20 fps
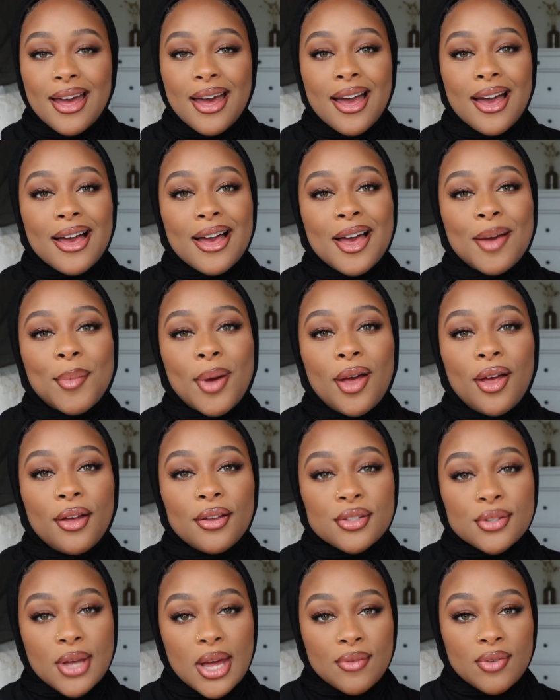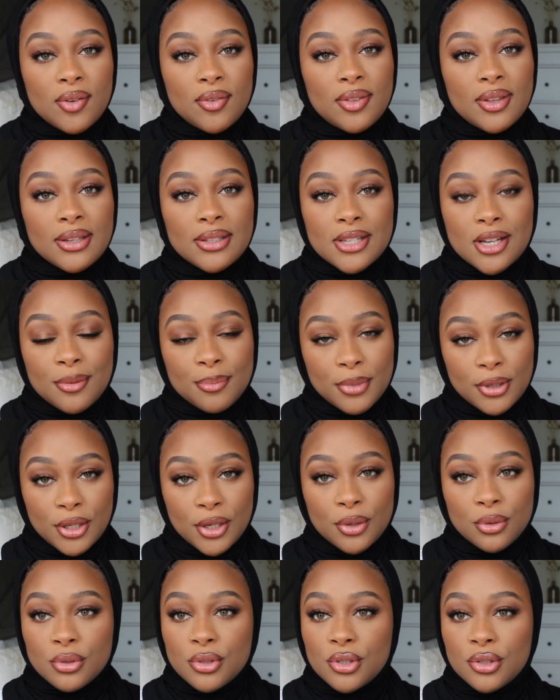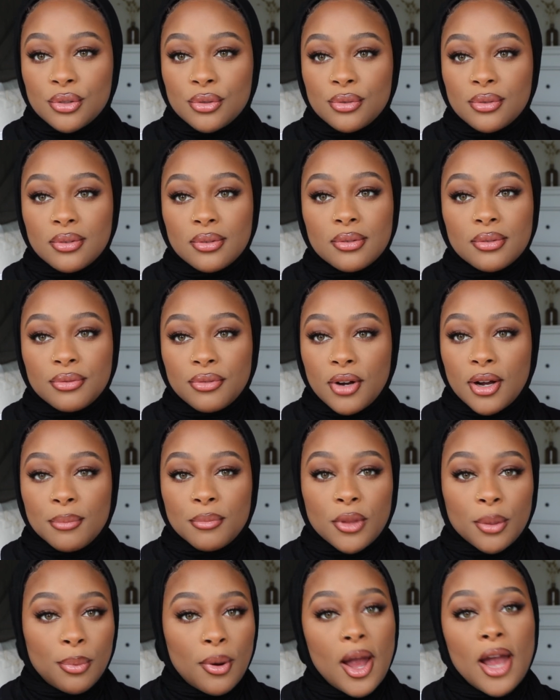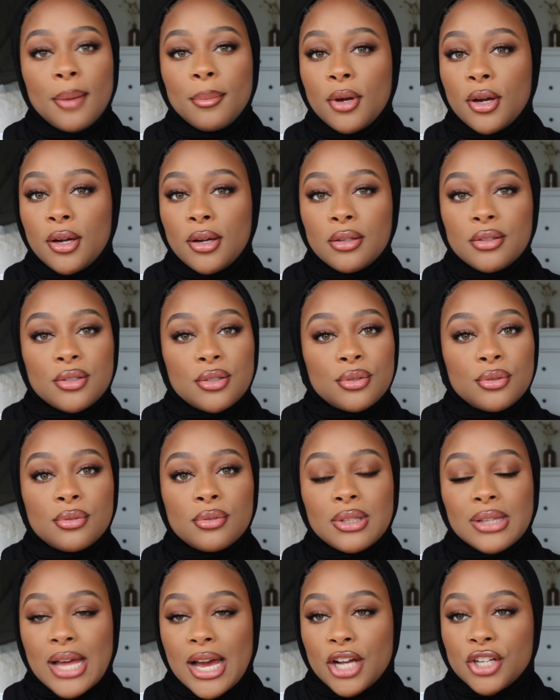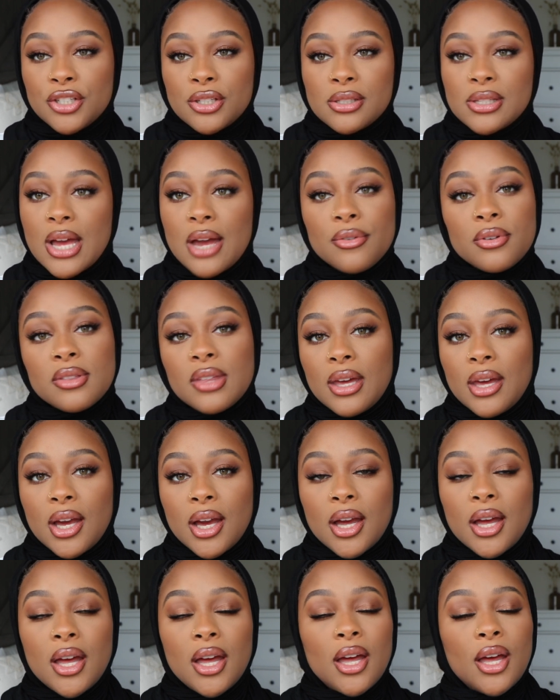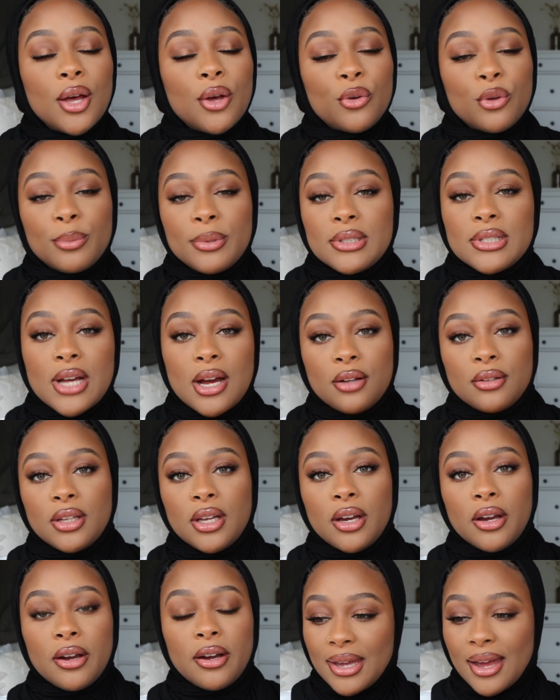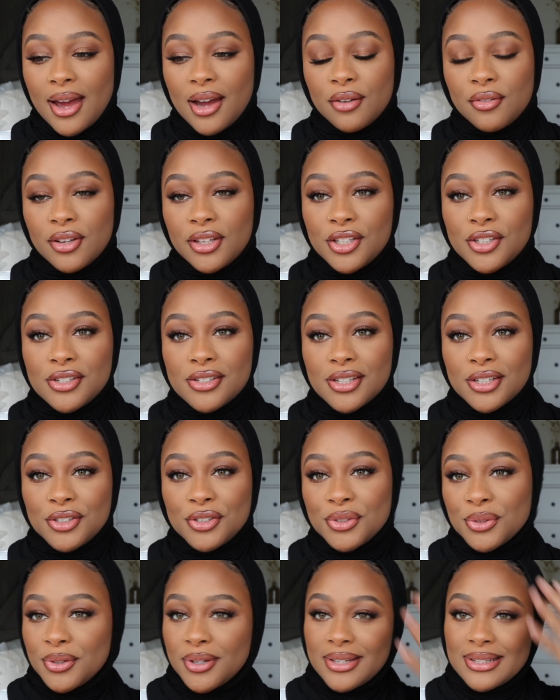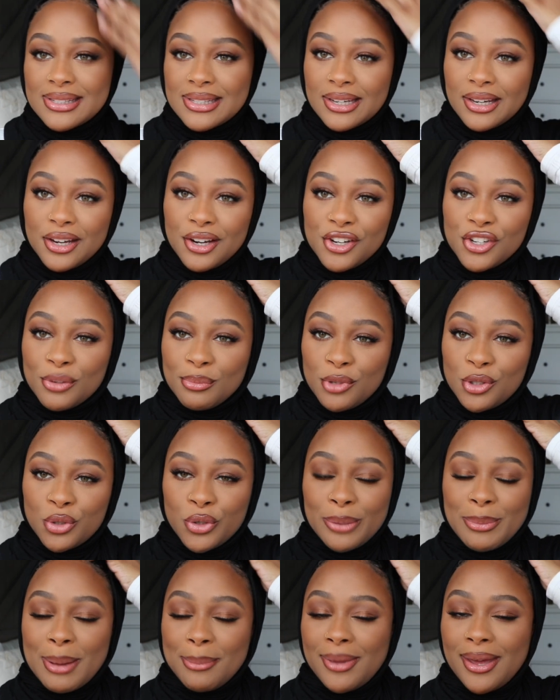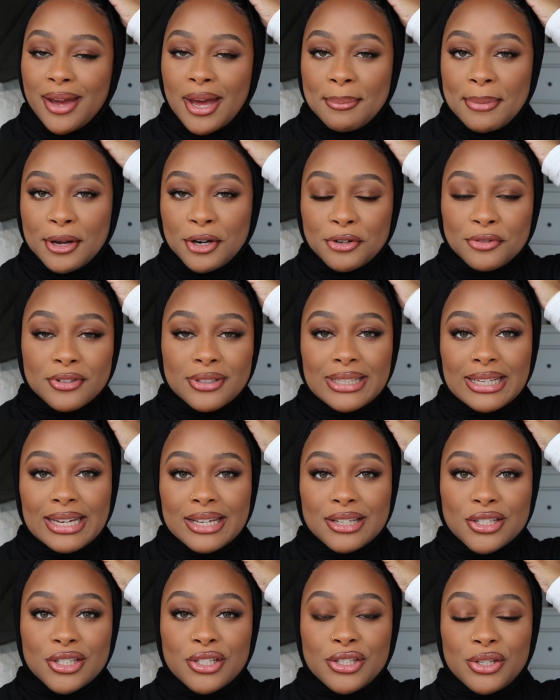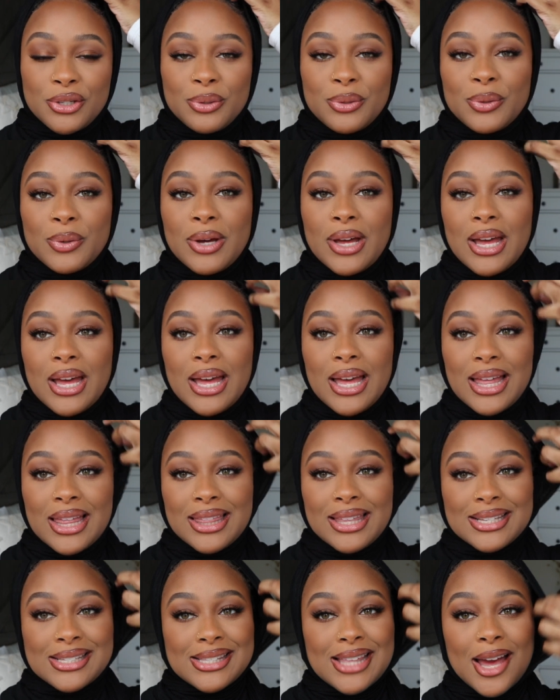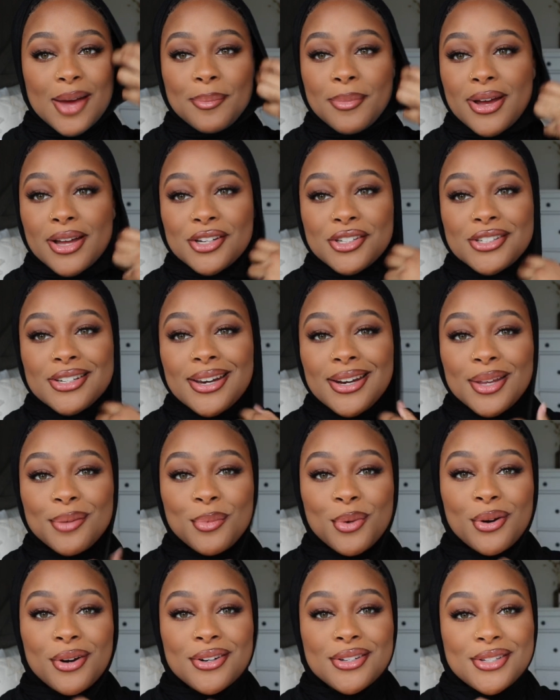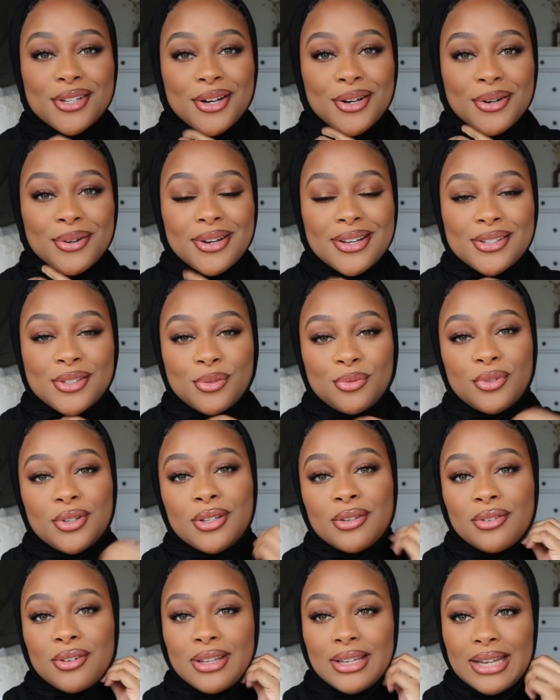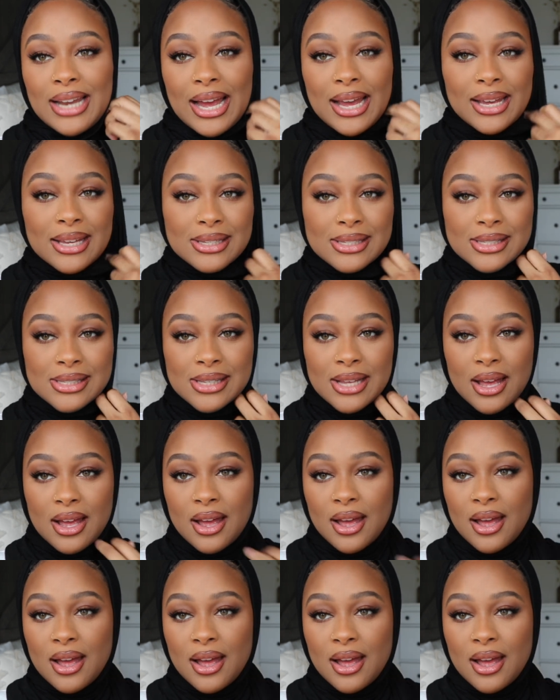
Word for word: Um, I also have everything down below, too, from the primer to the lashes everything will be down there yeah I really just enjoyed sitting here doing my makeup I don't really get to do this that much anymore so it's really really nice